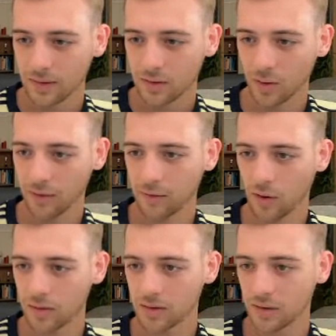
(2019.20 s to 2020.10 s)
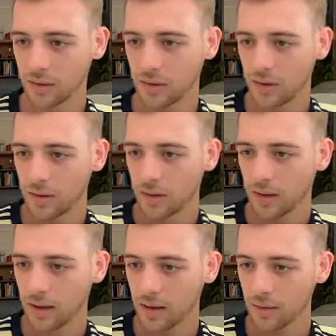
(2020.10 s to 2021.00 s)
So I've got
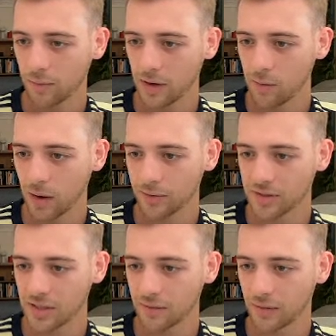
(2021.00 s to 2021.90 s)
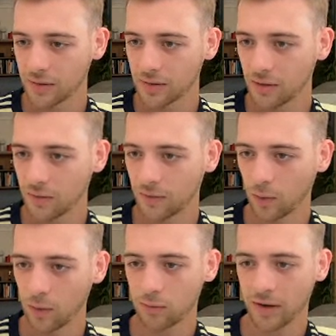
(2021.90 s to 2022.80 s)
3 wide receivers,
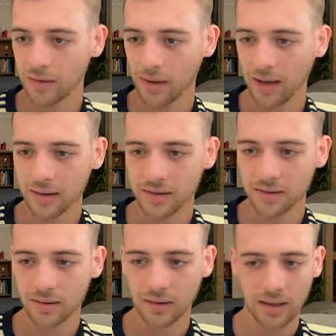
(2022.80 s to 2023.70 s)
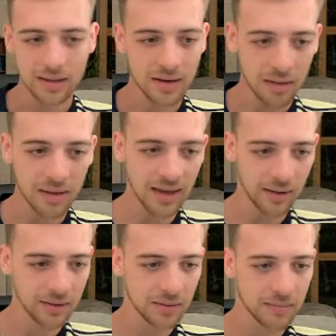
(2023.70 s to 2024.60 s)
4 running backs, and nothing
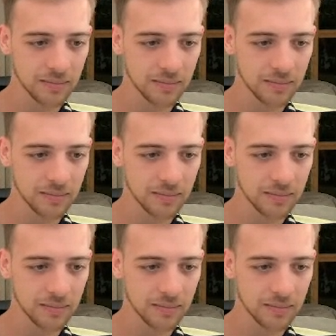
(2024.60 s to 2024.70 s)
else.